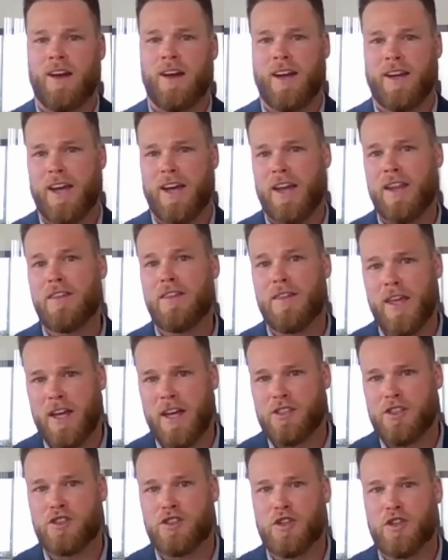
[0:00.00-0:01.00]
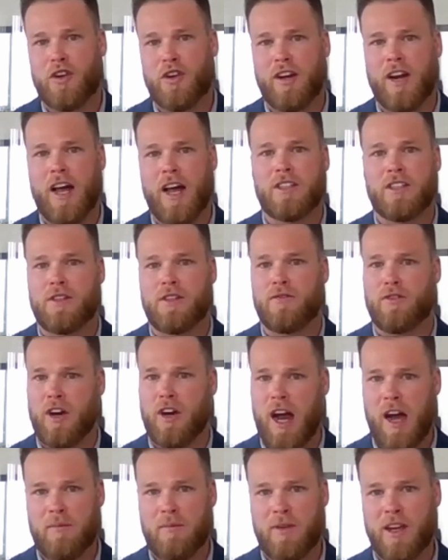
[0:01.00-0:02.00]
Again, thanks to Jordan and Allison for
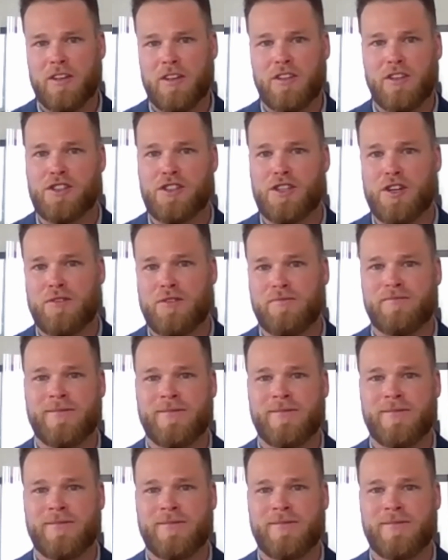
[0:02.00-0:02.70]
having me on your show.